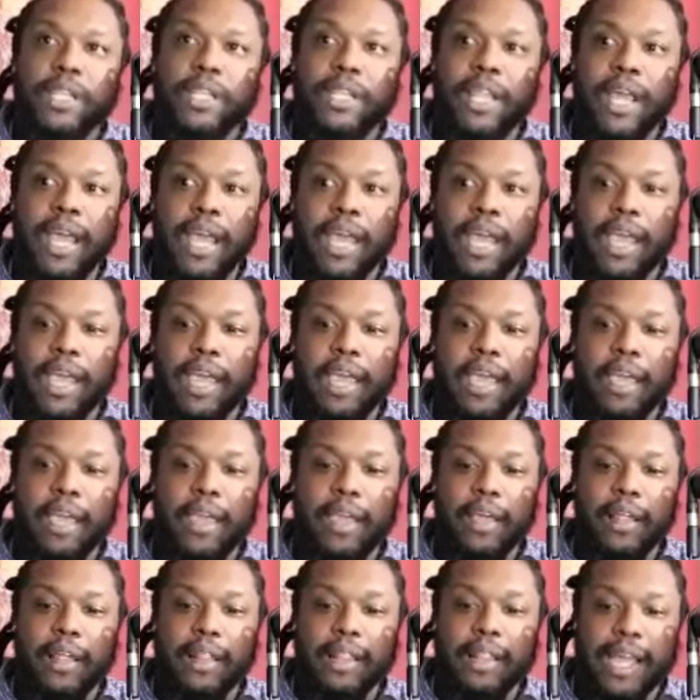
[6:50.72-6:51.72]
they
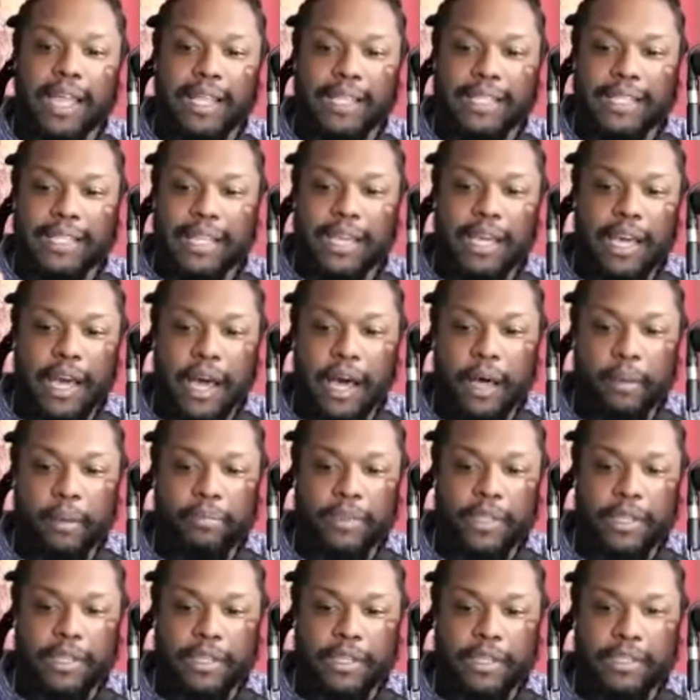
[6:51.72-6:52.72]
like dig
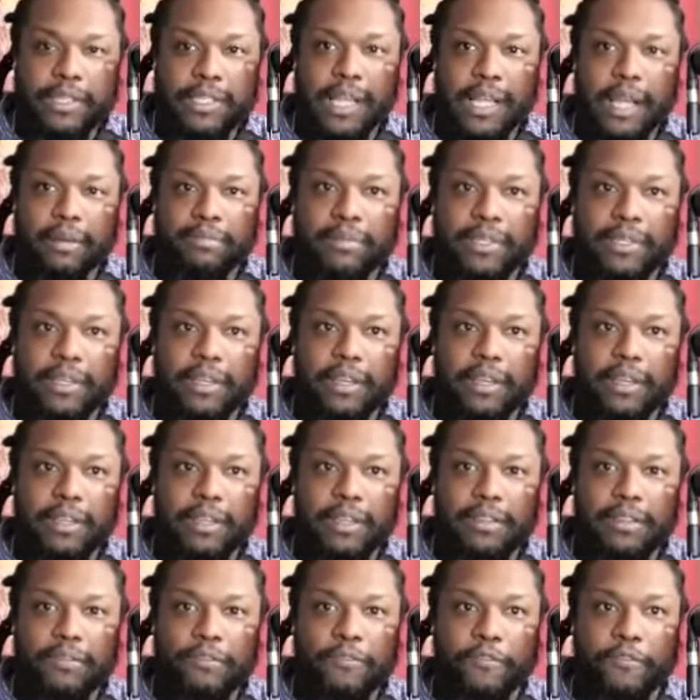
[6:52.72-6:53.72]
up the septic
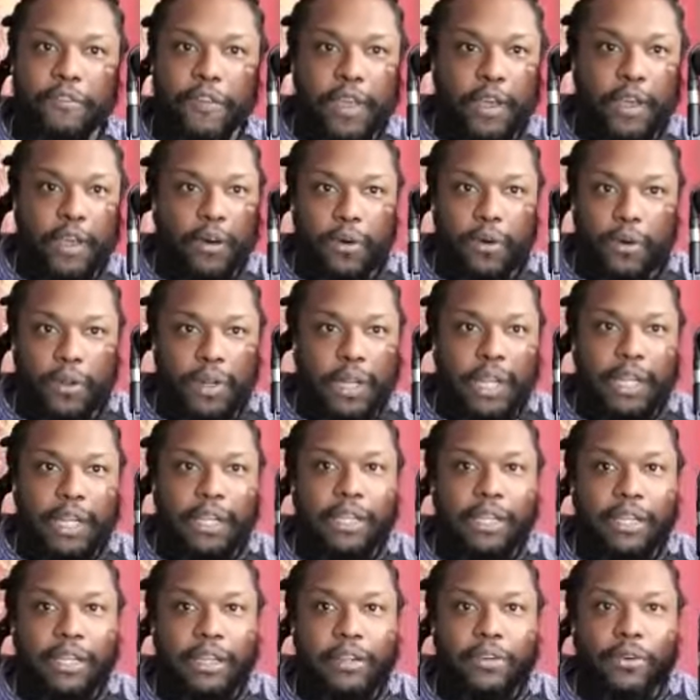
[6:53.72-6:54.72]
field
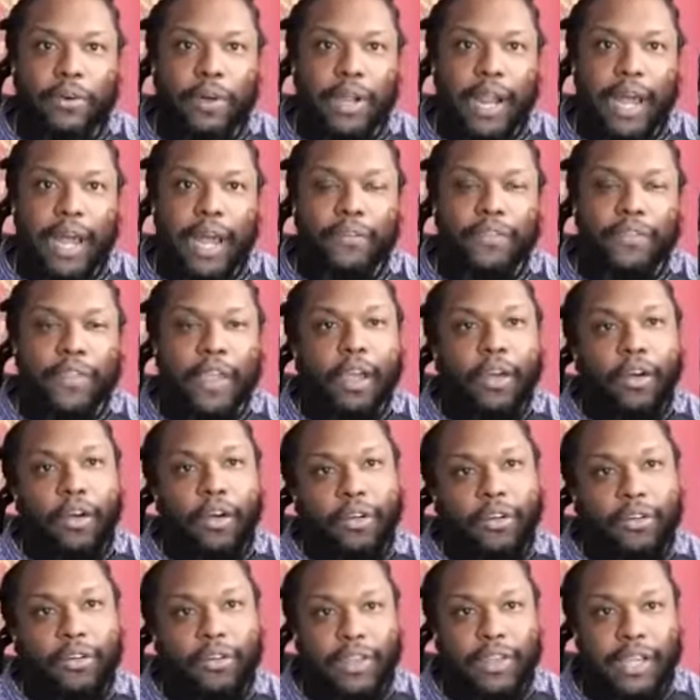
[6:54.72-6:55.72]
and do it out there,
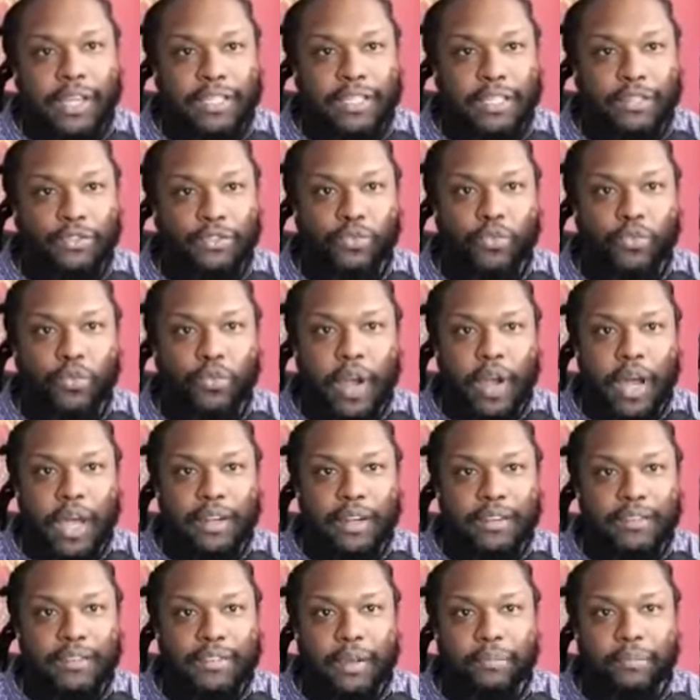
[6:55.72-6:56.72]
or do they just
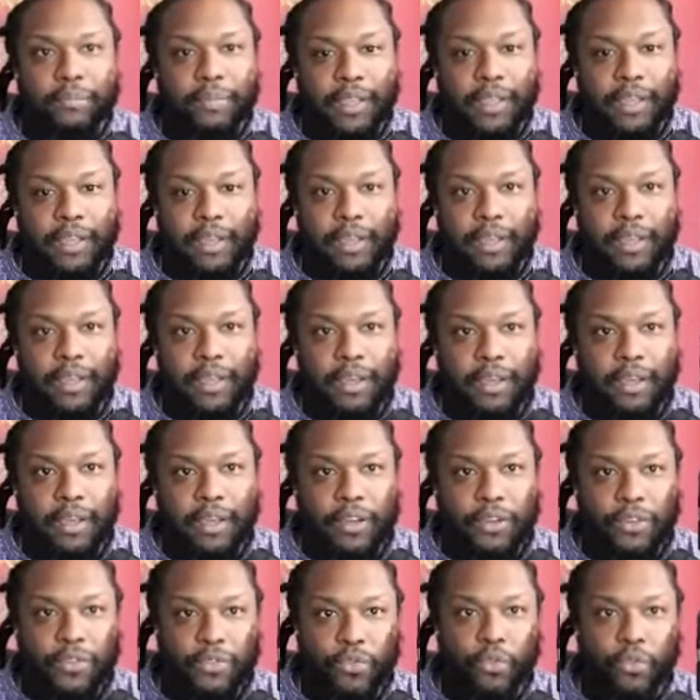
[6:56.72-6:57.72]
run something
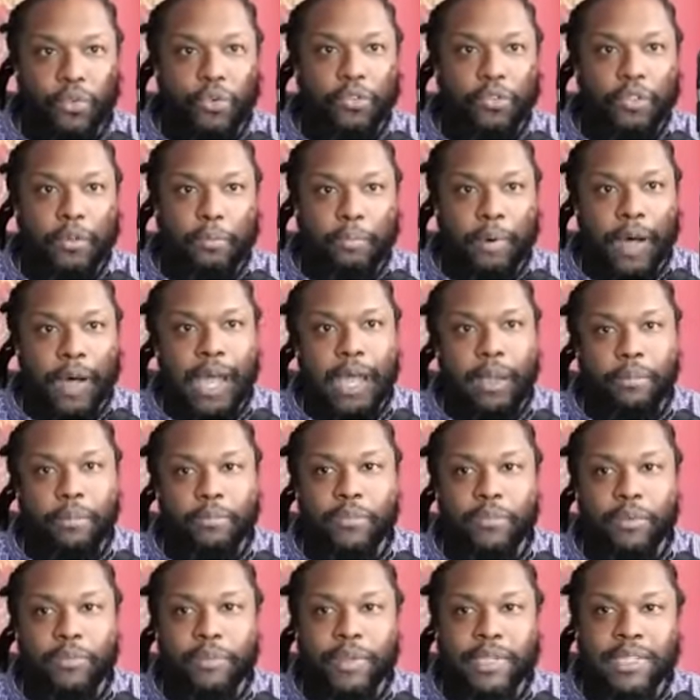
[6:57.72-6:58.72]
through the pipe
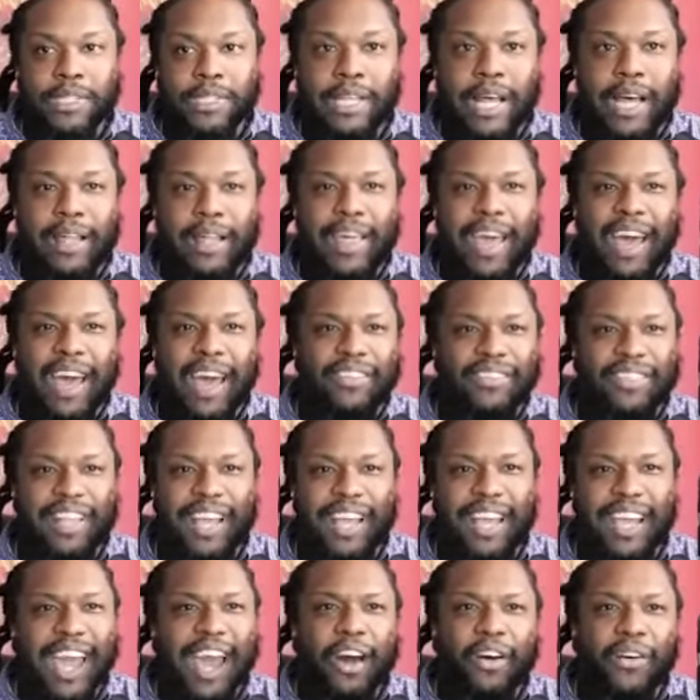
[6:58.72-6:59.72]
from inside the house?
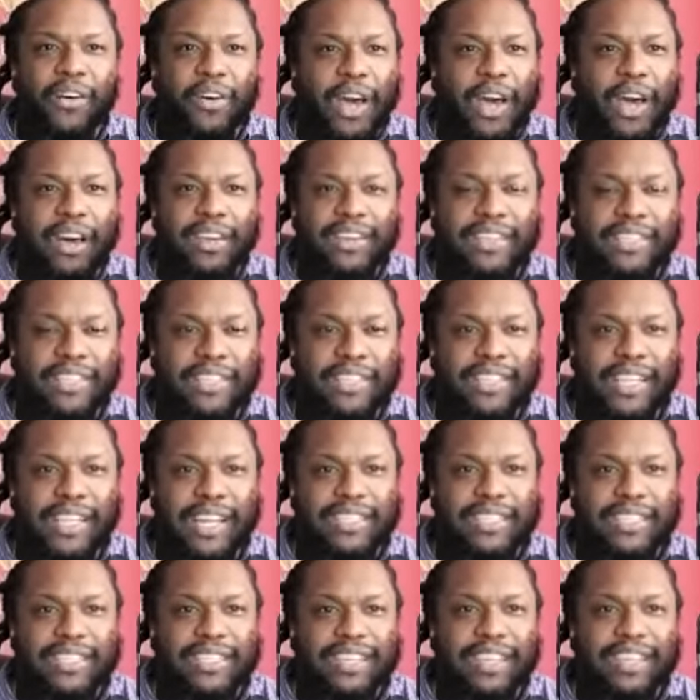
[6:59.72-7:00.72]
Like how how does this
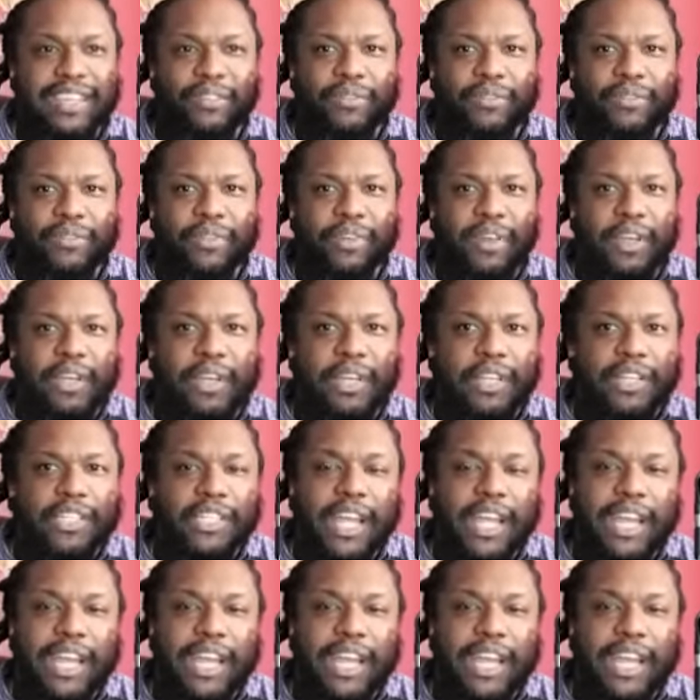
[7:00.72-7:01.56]
actually get checked